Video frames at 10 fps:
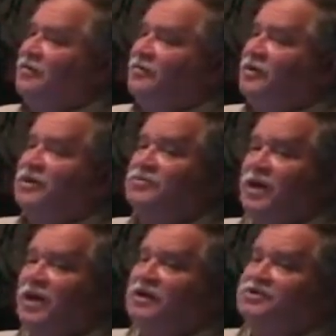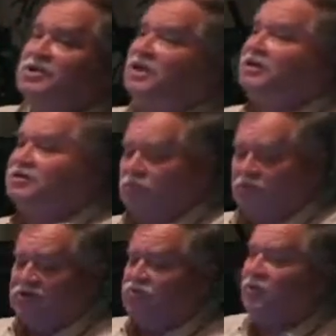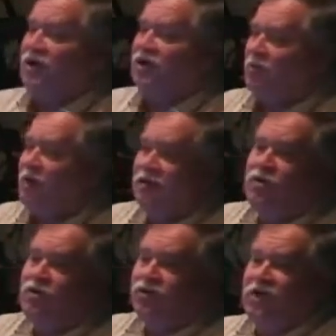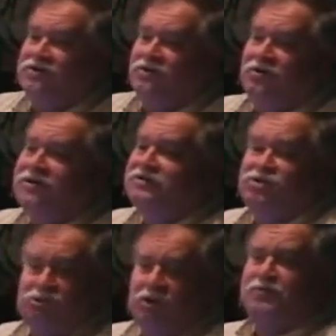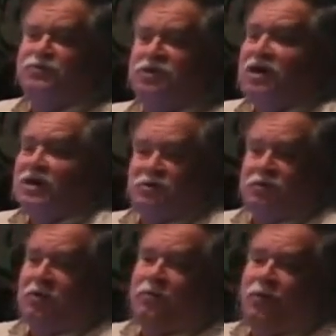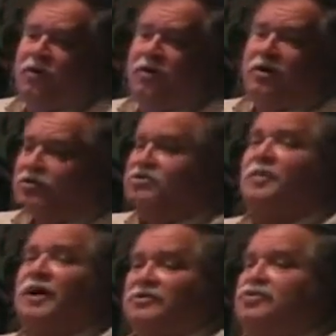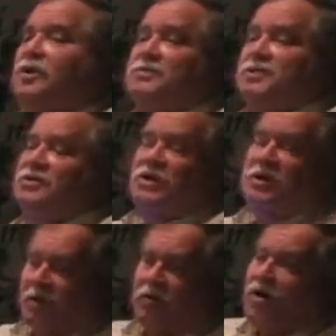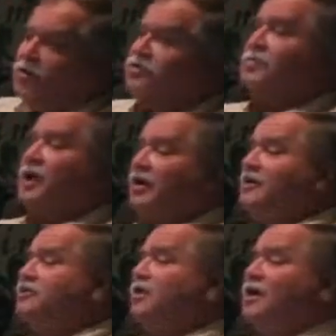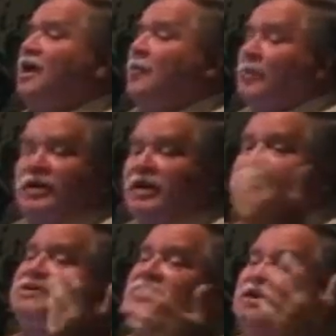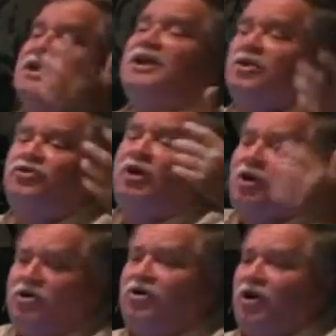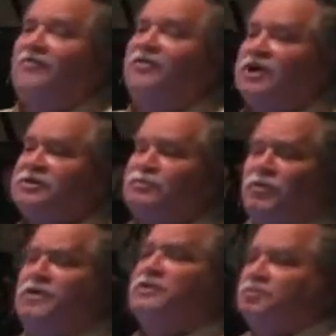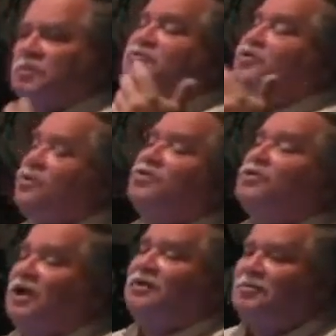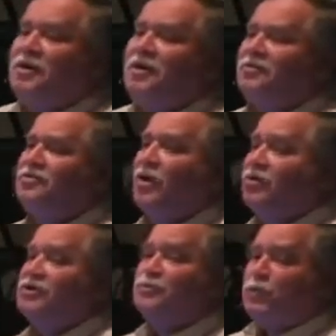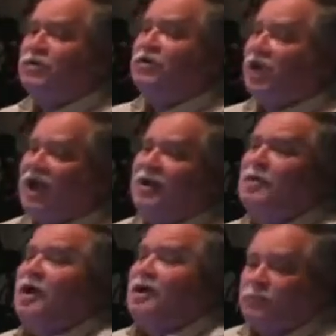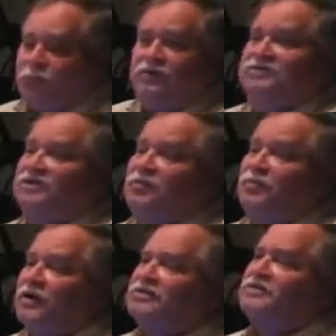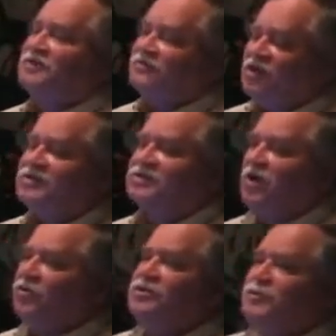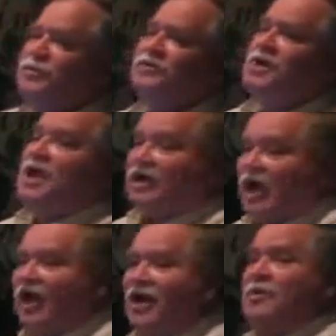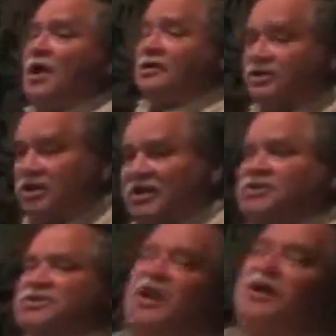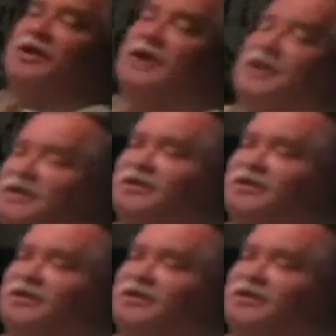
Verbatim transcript: because we got itching ears and we just want to hear about new things that are in scripture so we can compare notes about scripture and compare notes about history but is it getting you there are you having experiences with them do you climb the mountain the holy spirit came to put us in the presence of jesus the holy spirit came to teach us how to get into